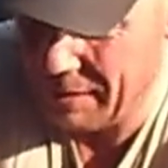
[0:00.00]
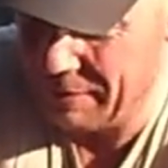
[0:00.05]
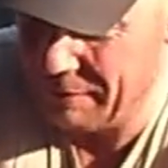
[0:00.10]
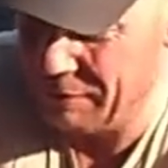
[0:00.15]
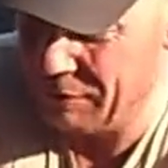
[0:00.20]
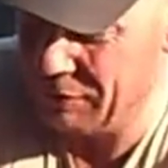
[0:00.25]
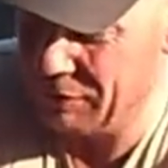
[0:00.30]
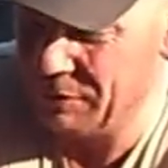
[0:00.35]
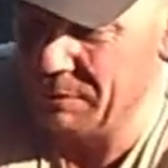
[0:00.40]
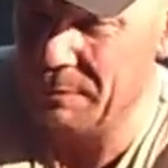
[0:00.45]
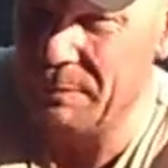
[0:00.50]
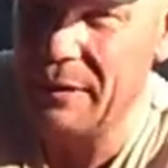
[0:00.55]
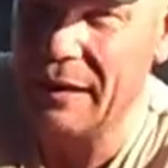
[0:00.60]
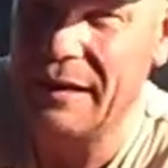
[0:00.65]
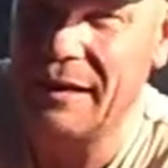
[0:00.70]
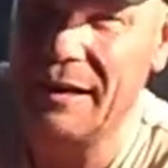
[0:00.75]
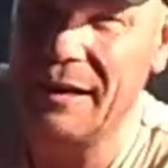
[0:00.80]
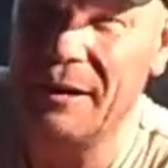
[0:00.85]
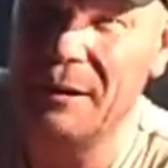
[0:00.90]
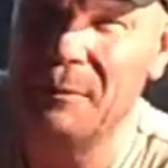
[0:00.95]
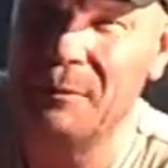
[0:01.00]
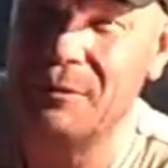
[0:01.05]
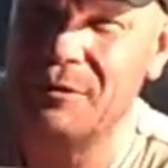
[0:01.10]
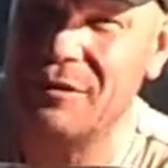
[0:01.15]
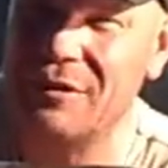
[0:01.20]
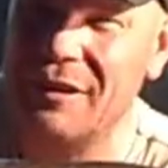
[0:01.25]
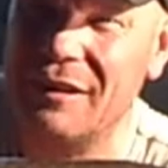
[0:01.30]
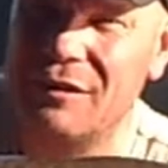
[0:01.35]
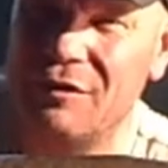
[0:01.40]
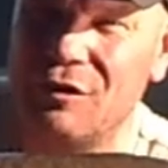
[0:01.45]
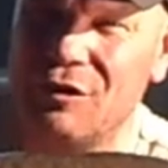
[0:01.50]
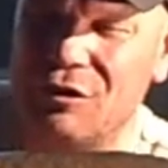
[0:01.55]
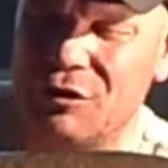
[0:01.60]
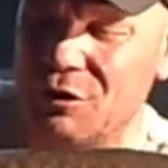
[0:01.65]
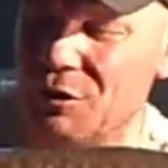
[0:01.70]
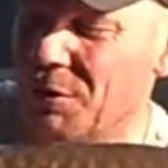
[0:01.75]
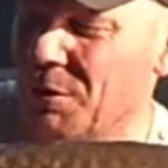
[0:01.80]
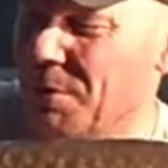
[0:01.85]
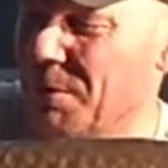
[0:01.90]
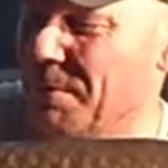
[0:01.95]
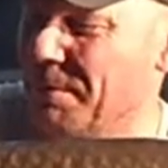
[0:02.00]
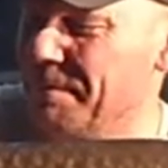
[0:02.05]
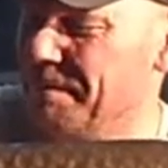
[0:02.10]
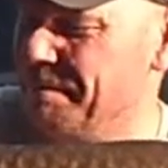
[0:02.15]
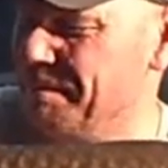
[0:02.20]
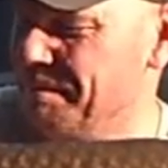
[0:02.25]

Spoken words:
we go for some big girls, that's for sure.